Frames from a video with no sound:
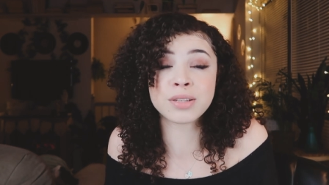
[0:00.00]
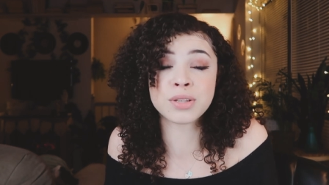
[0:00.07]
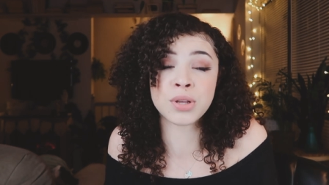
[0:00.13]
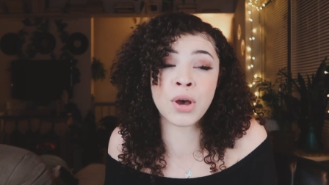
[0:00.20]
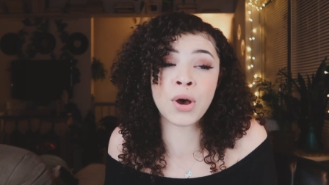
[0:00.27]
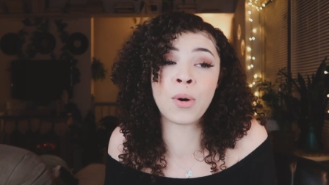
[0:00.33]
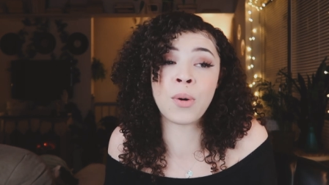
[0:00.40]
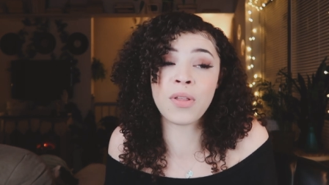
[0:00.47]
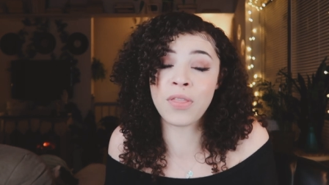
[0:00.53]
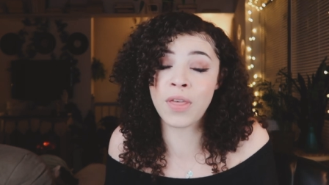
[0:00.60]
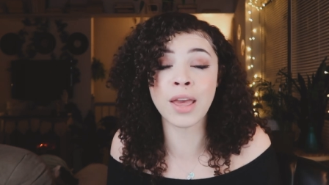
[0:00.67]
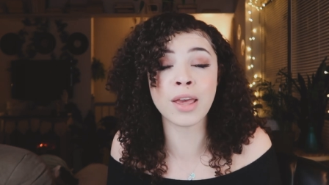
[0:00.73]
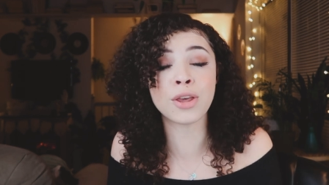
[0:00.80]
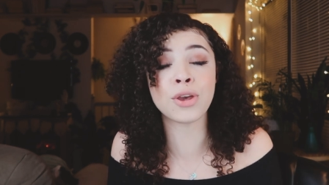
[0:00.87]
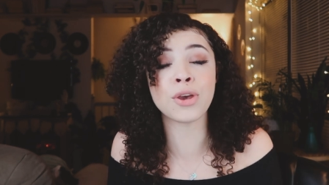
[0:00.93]
So
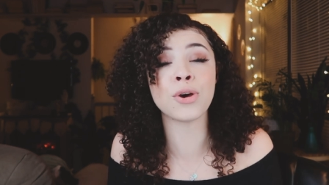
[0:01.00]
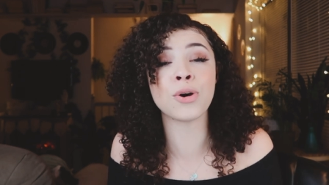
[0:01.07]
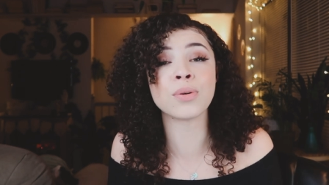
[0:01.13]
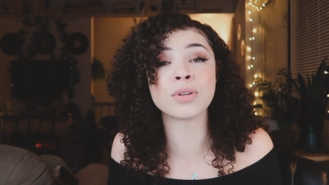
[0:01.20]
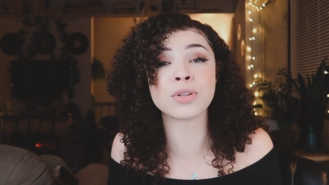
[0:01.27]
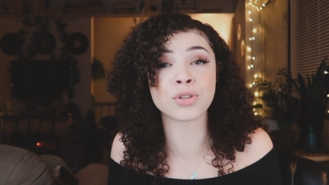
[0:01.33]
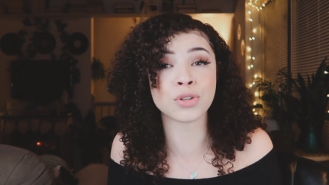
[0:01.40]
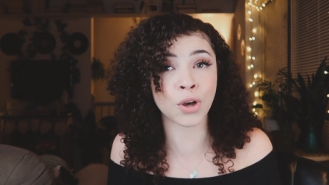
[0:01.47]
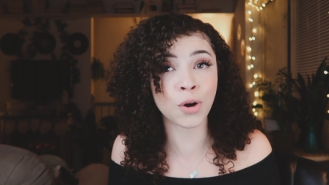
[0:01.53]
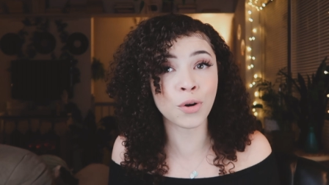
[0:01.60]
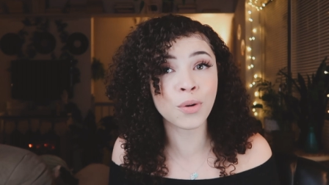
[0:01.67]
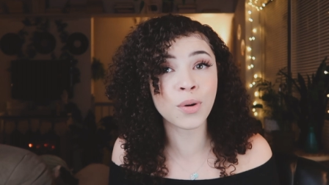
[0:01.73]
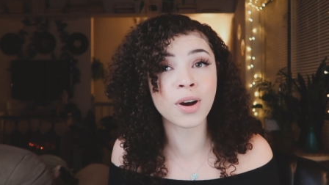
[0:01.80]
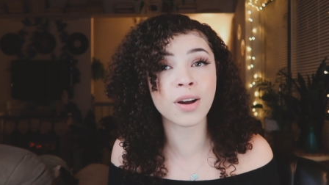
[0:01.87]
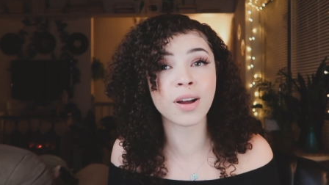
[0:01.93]
thank you
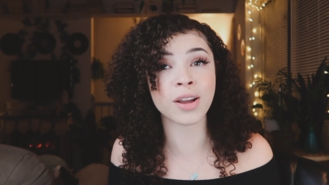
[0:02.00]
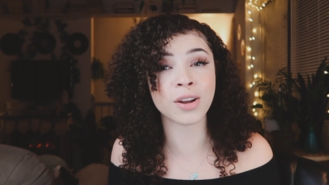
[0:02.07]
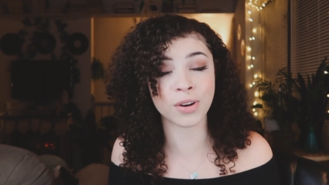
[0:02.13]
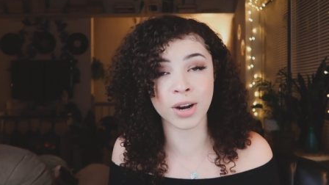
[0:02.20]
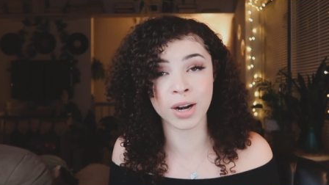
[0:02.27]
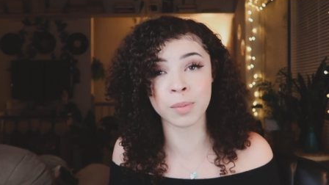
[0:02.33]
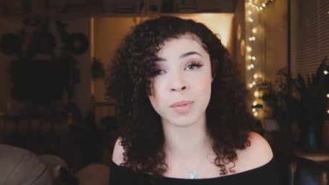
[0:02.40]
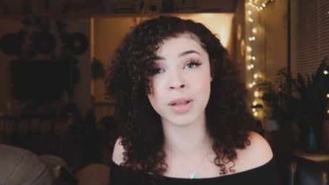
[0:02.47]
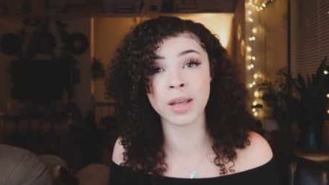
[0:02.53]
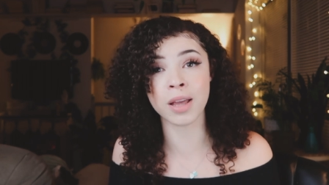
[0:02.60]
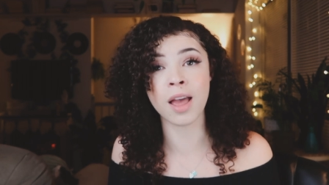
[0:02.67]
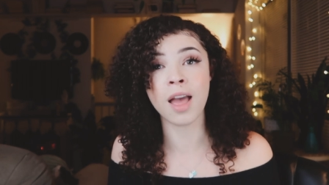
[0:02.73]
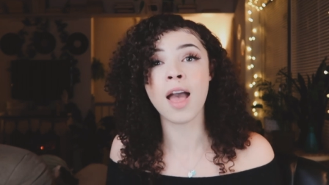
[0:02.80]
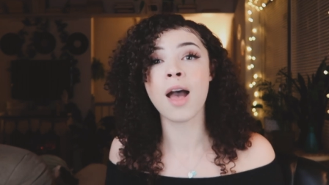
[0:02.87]
so incredibly